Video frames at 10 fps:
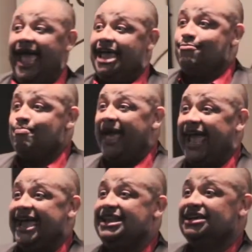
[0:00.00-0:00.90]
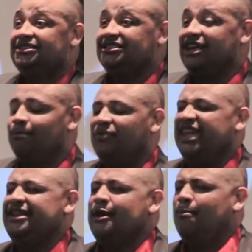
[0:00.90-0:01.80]
and made
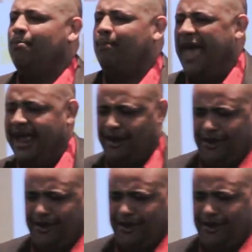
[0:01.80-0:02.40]
something better.